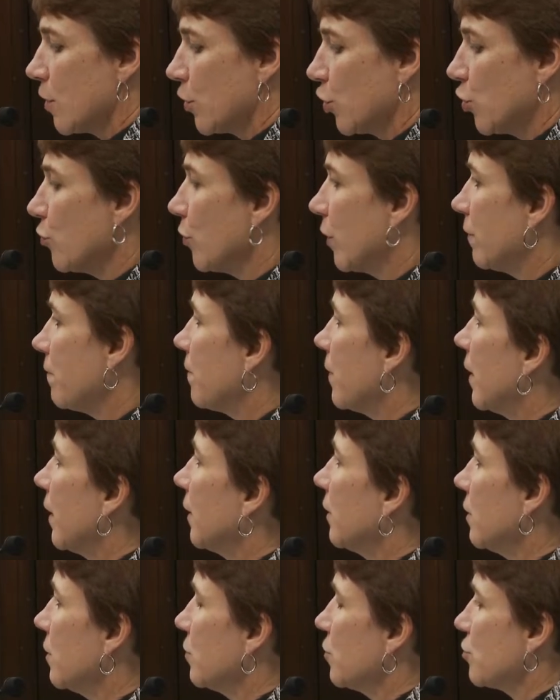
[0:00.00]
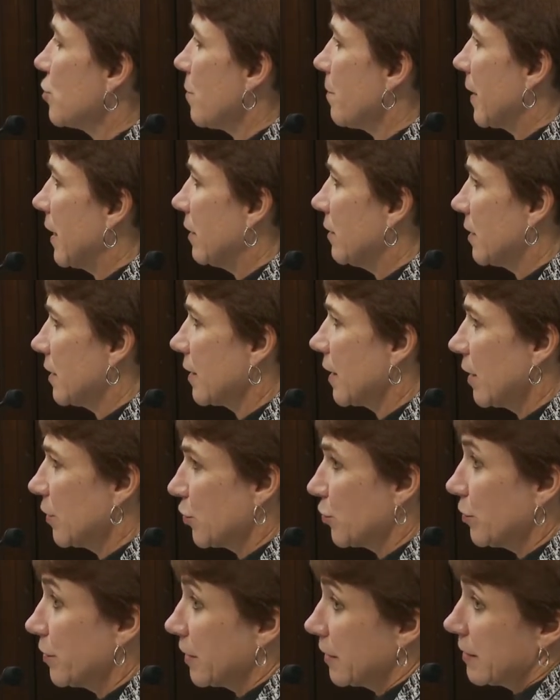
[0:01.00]
you would find under the bail
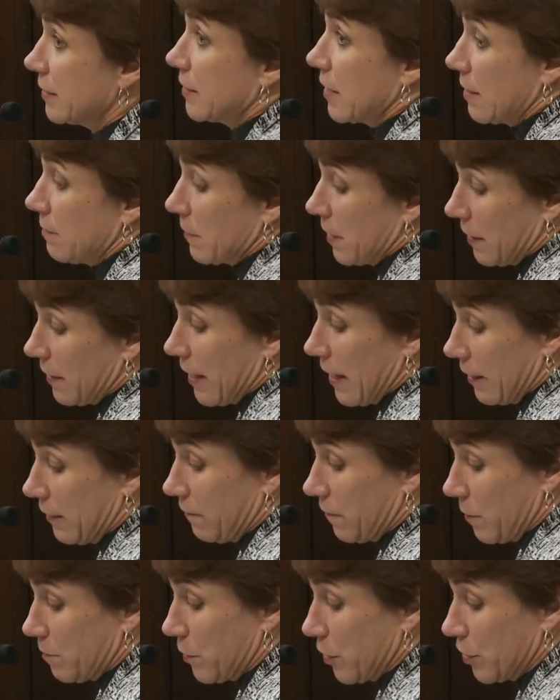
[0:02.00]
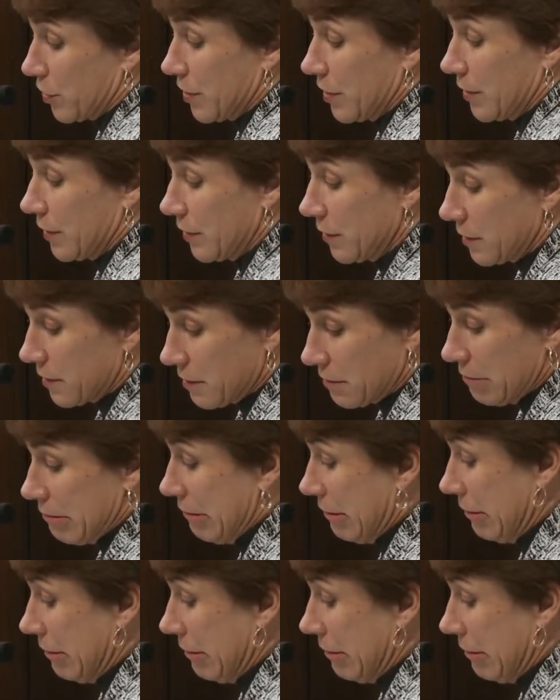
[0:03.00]
schedule the statement that if a person is